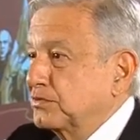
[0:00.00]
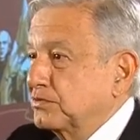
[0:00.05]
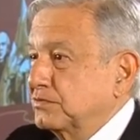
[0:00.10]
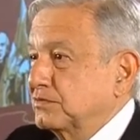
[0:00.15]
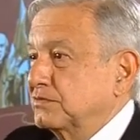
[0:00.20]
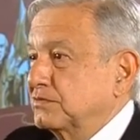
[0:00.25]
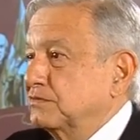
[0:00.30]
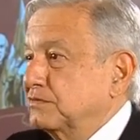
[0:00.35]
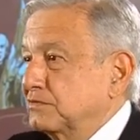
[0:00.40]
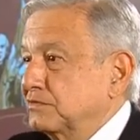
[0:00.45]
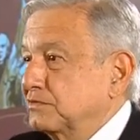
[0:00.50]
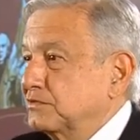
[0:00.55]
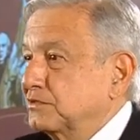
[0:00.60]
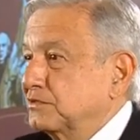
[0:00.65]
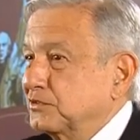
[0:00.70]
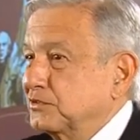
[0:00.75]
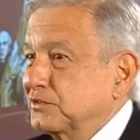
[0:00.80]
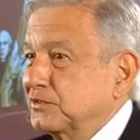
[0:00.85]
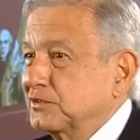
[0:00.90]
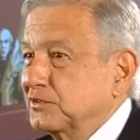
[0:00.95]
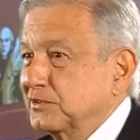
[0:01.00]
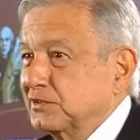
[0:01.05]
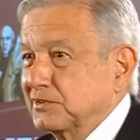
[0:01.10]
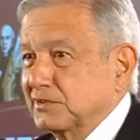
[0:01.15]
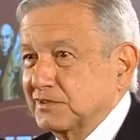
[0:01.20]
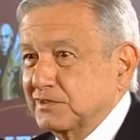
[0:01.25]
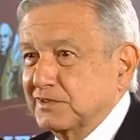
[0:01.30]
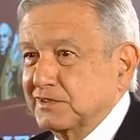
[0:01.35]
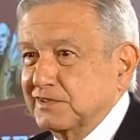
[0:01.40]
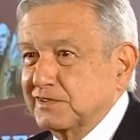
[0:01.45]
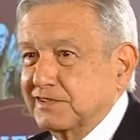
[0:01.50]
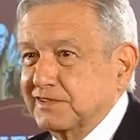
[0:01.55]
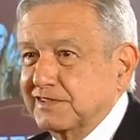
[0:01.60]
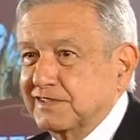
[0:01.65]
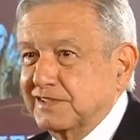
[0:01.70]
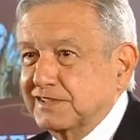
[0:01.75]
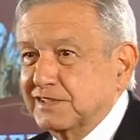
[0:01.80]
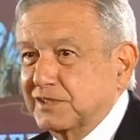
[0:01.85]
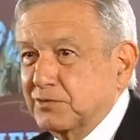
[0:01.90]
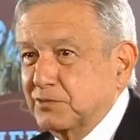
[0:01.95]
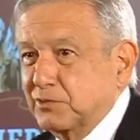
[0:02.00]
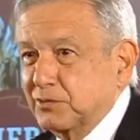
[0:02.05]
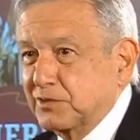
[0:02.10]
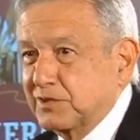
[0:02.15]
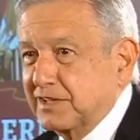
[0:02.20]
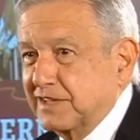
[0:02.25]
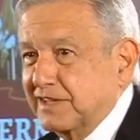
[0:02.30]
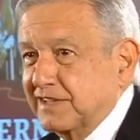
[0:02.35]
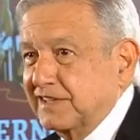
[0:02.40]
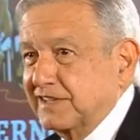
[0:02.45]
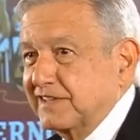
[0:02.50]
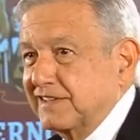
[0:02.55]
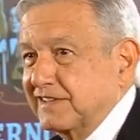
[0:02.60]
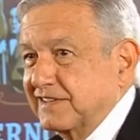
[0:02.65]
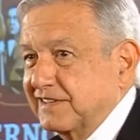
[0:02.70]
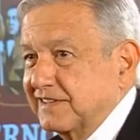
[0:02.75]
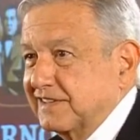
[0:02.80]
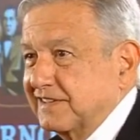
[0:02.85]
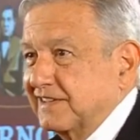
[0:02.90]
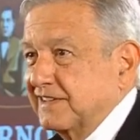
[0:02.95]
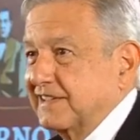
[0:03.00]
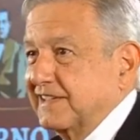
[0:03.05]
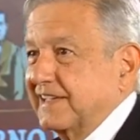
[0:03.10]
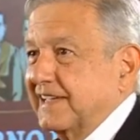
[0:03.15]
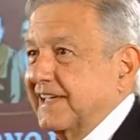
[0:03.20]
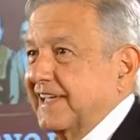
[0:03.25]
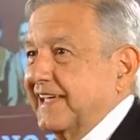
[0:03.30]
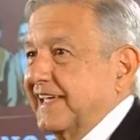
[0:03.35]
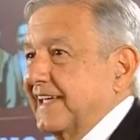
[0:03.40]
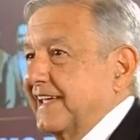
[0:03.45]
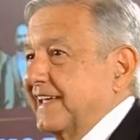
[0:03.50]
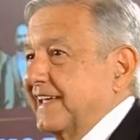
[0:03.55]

like an assumption or budget. But of course,